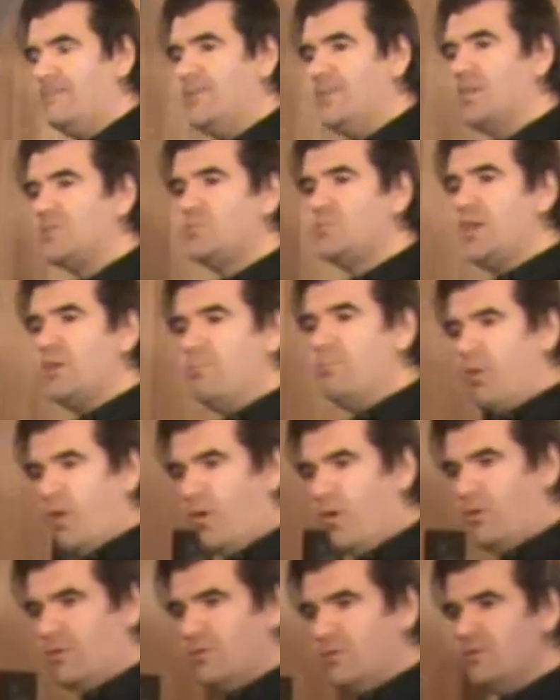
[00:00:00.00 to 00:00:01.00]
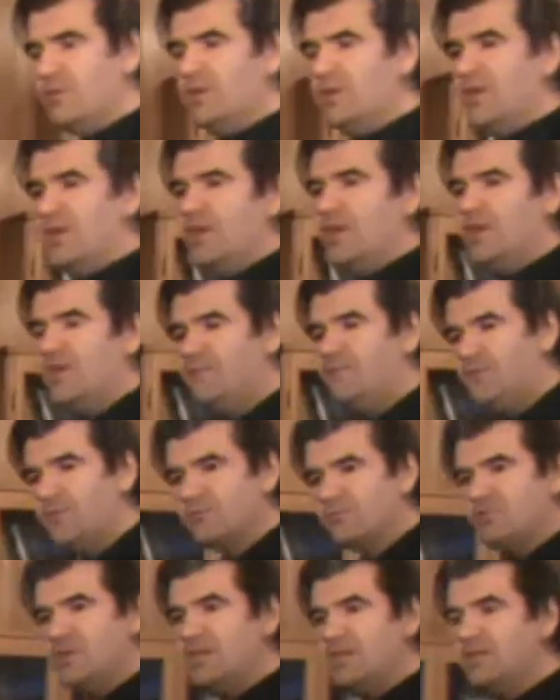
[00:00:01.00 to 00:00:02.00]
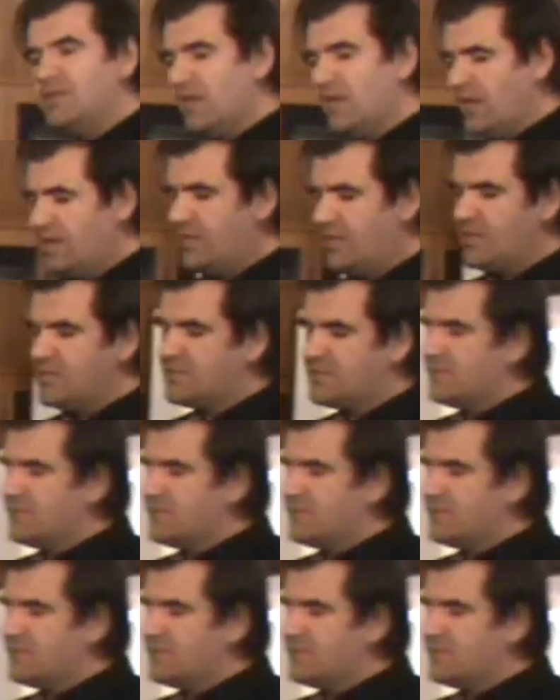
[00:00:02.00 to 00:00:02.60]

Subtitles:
That's why Paul, if you read, do